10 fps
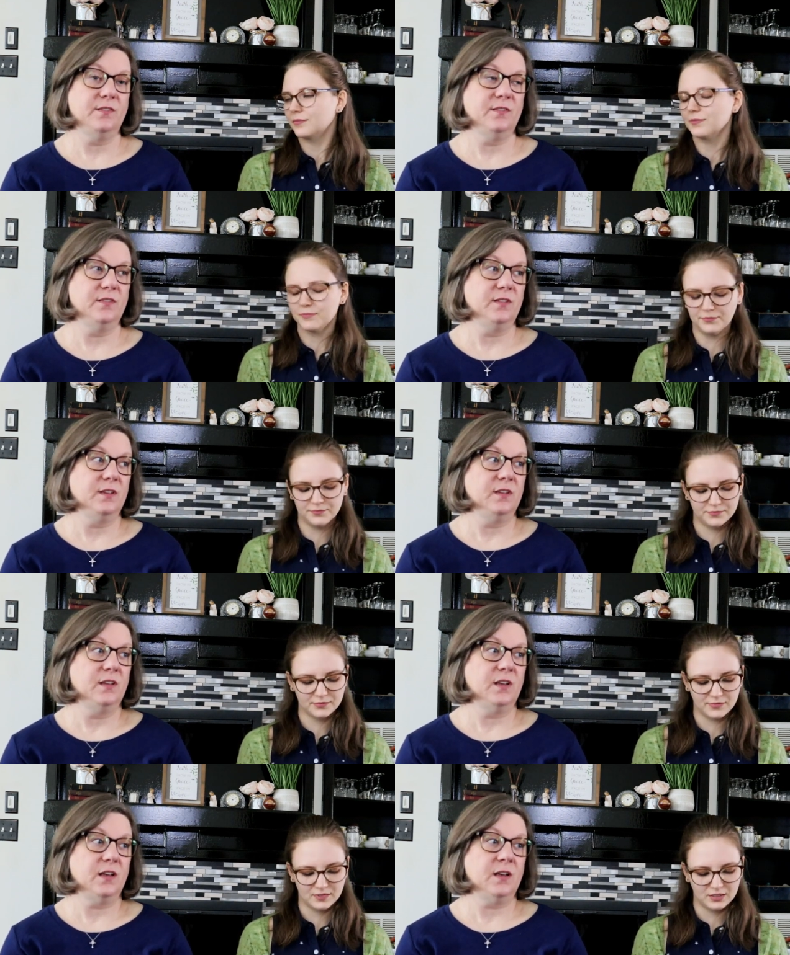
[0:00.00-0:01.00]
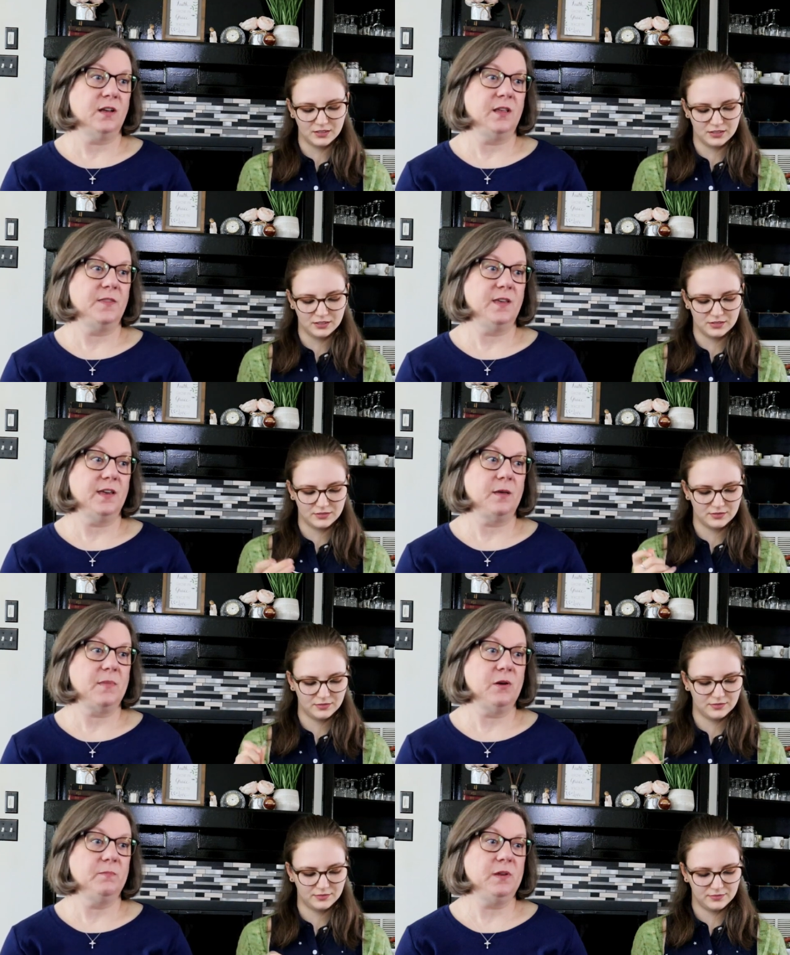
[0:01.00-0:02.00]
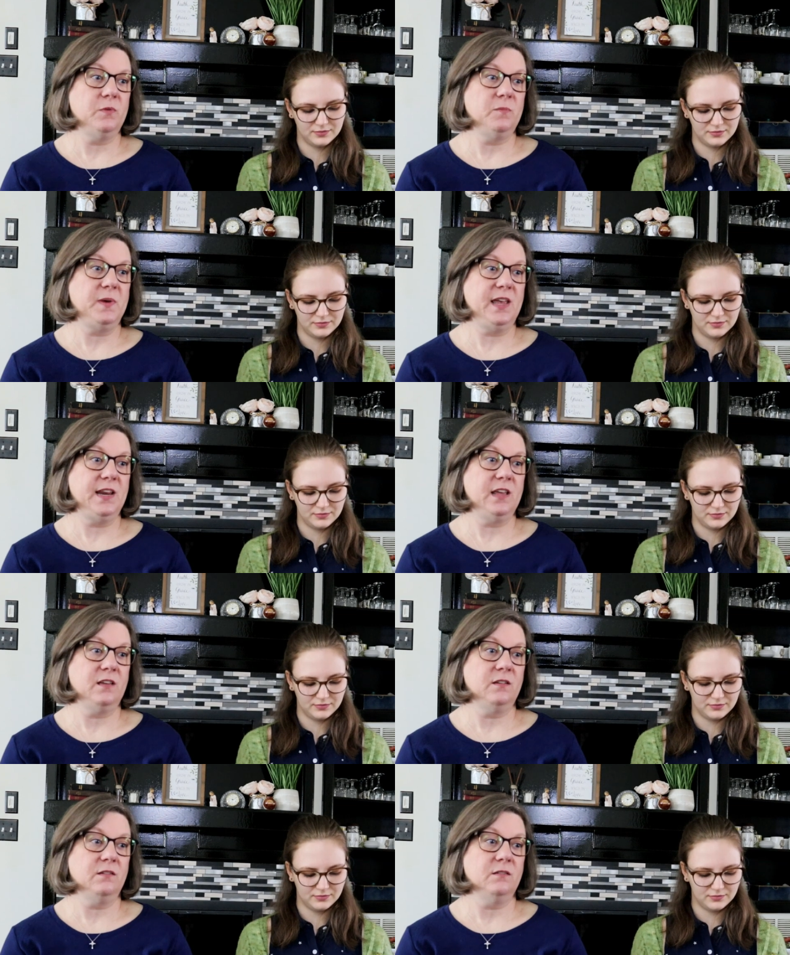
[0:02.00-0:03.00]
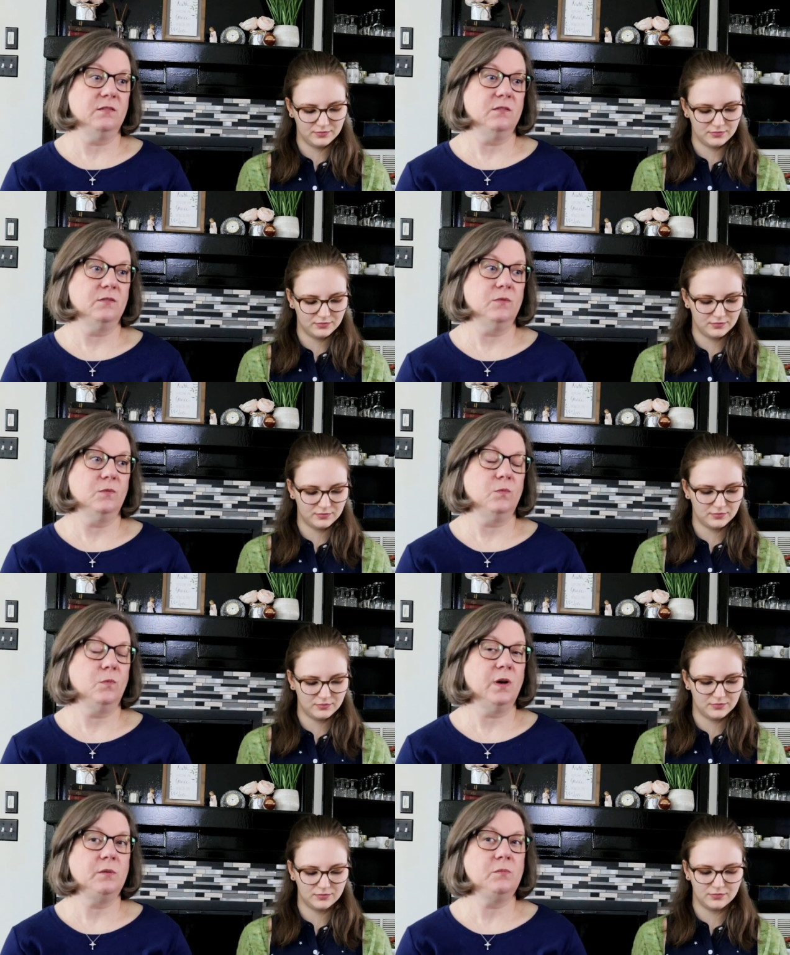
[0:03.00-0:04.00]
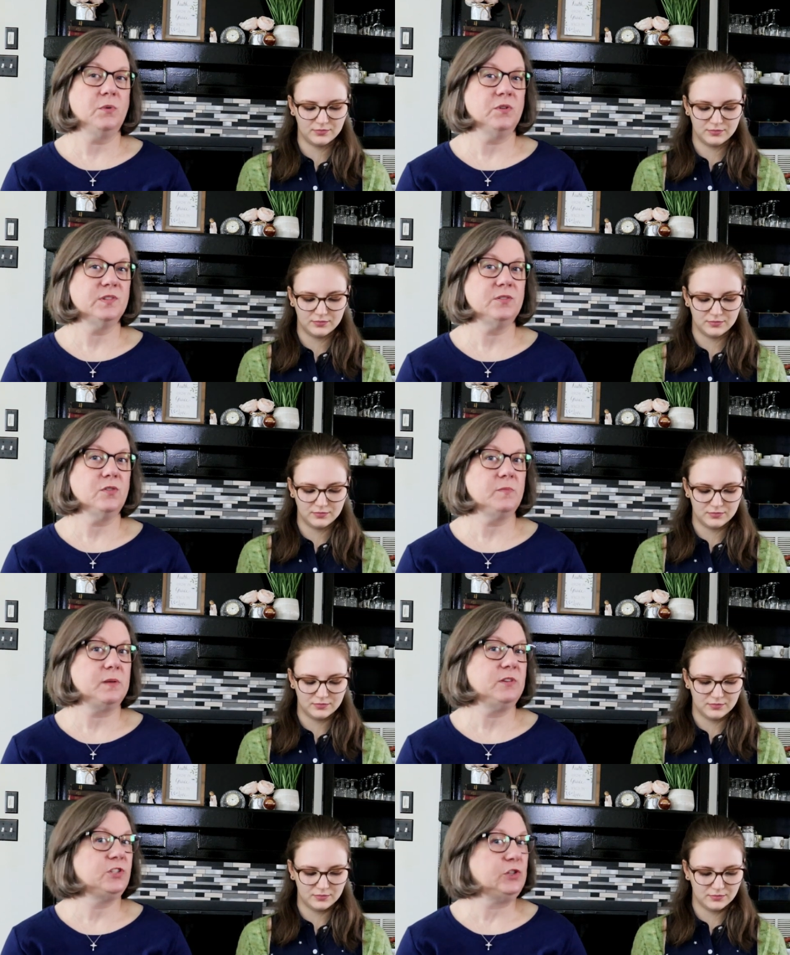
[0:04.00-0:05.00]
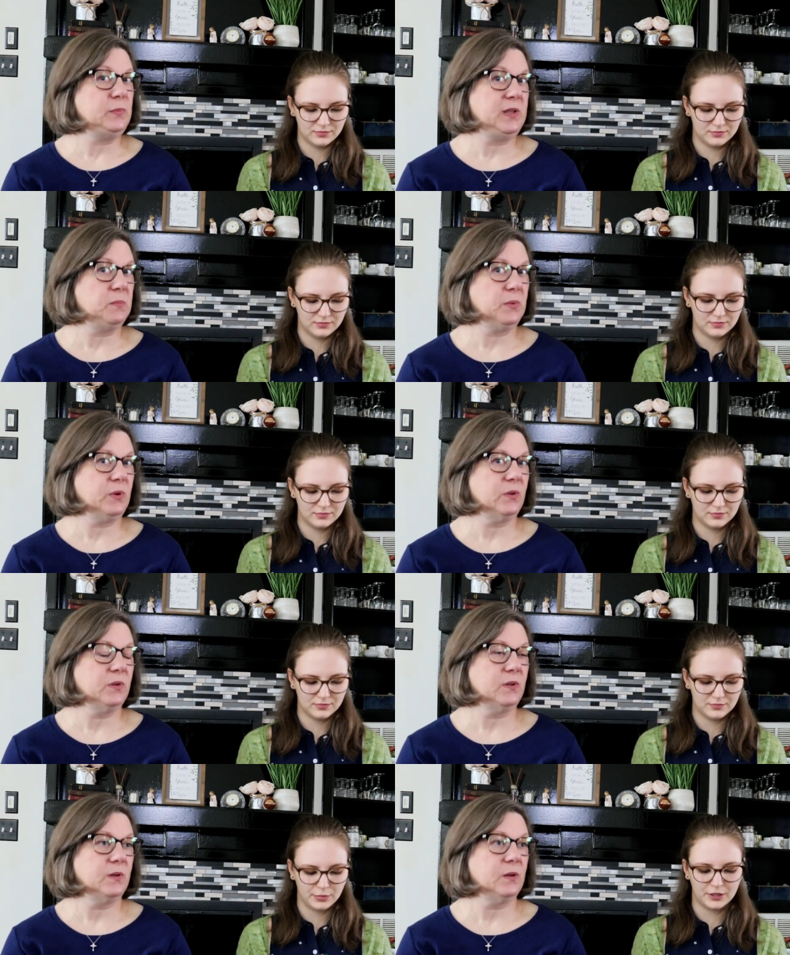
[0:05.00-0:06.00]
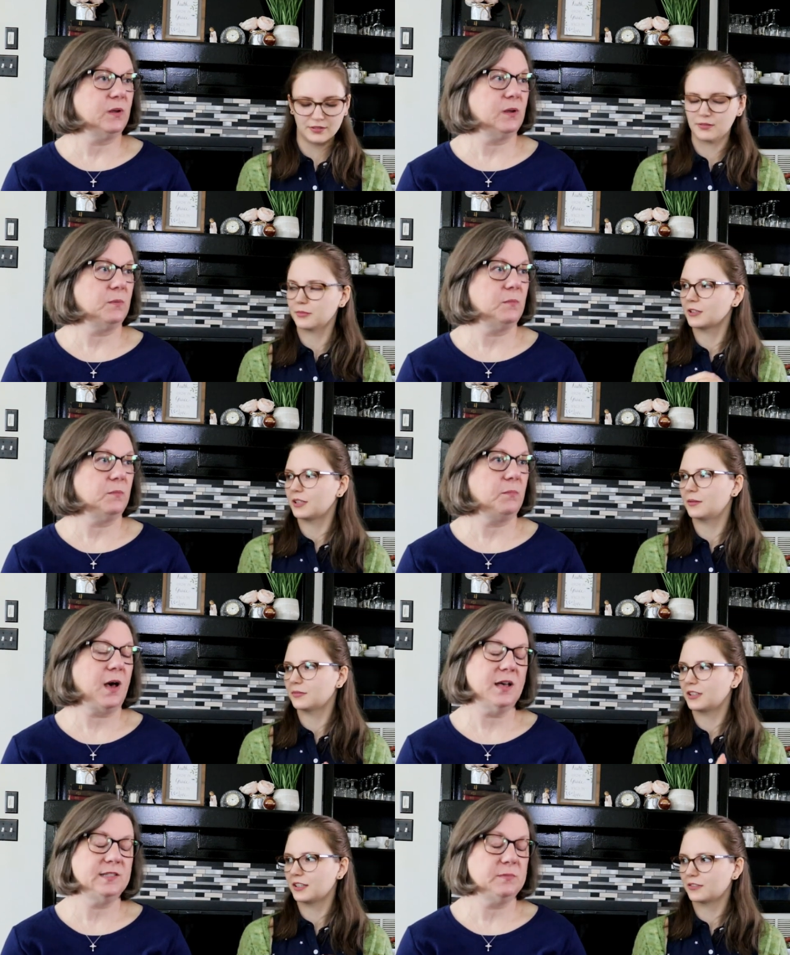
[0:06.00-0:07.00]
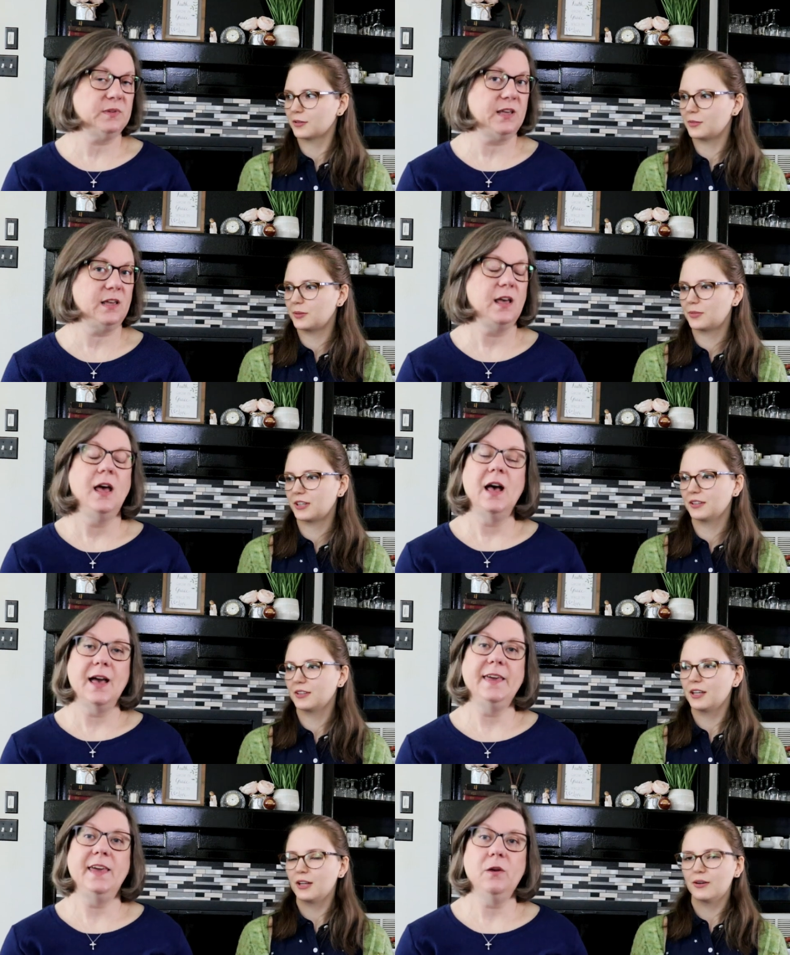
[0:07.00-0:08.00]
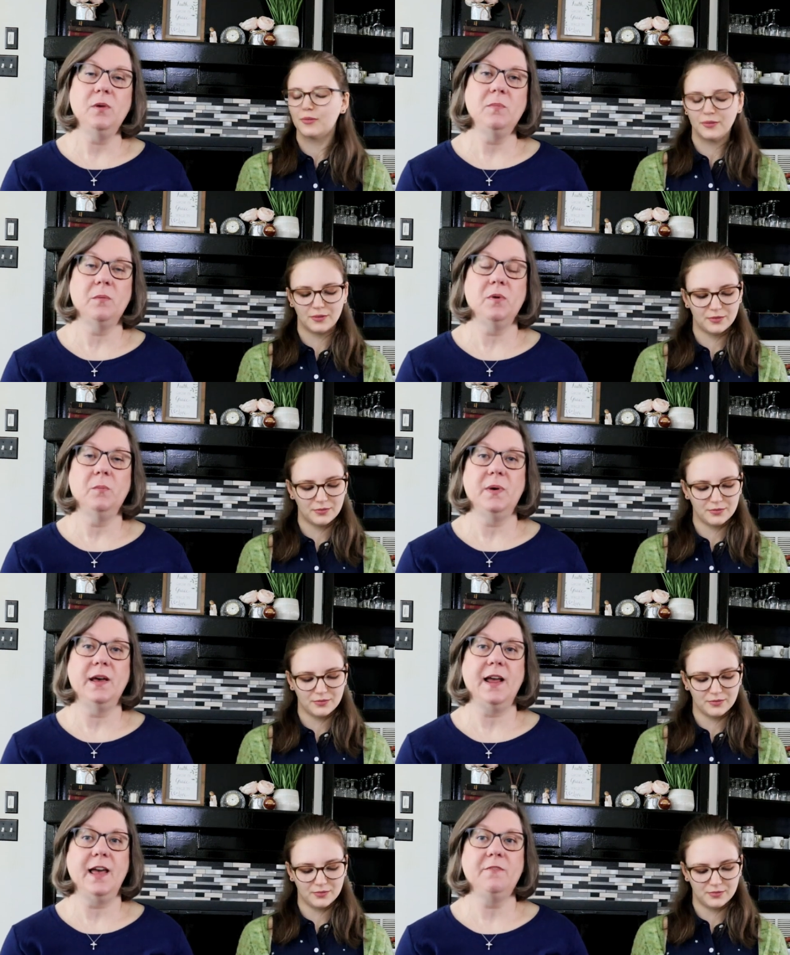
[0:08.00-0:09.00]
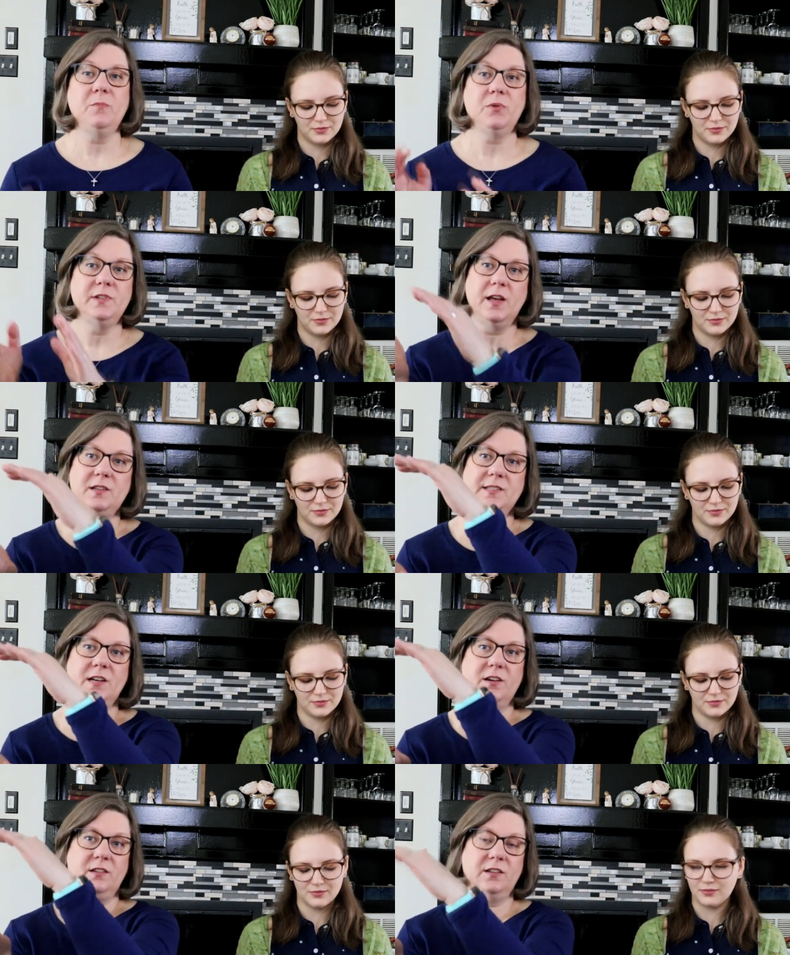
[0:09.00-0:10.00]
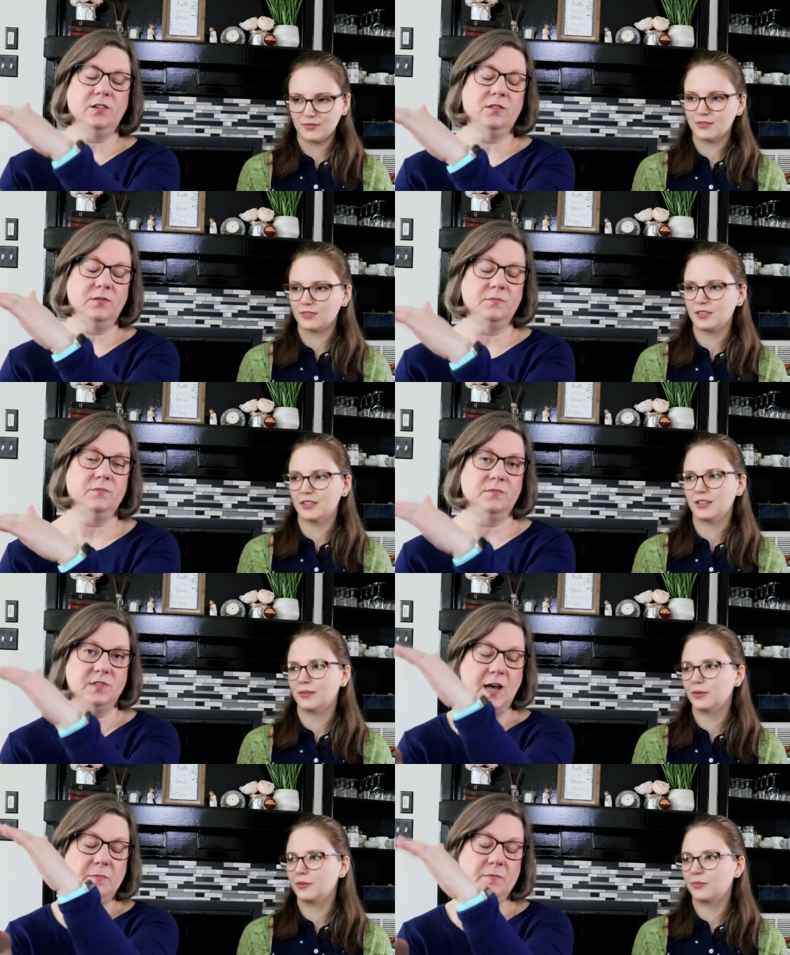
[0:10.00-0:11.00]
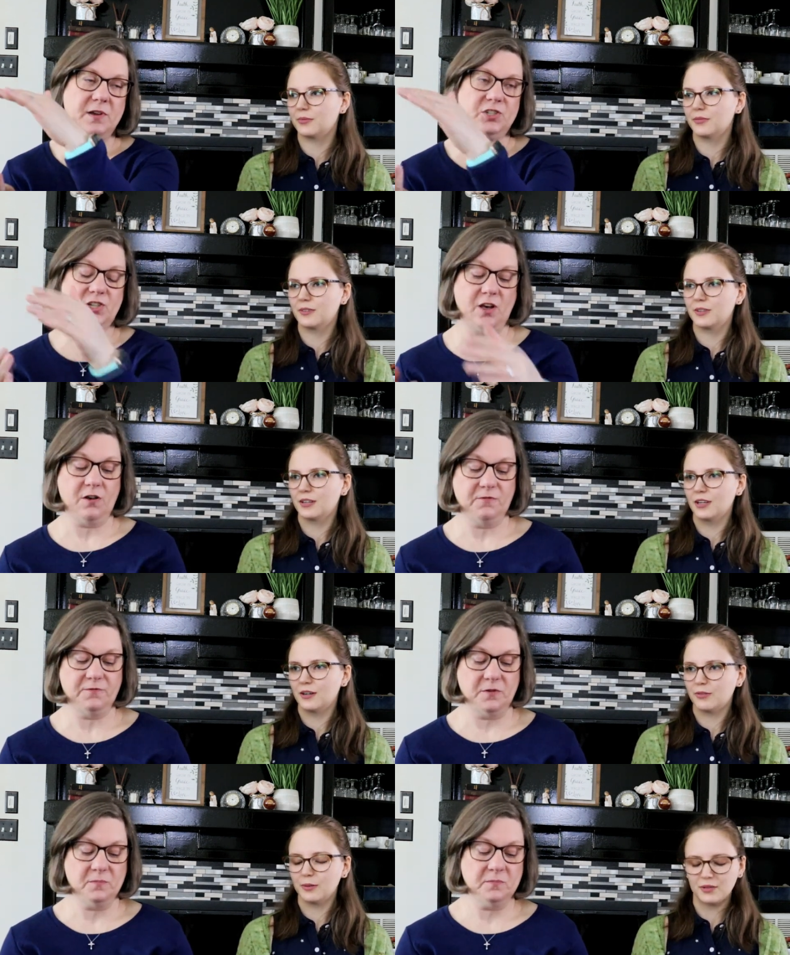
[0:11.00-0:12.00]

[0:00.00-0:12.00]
Speaker 1: Mm -hmm. uh, I think I might be repeating one person or maybe two people.
Speaker 2: Possibly. I Possibly. Can't
Speaker 1: I can't remember, but I have them pulled out, set on a little yeah, top we, of my shelf.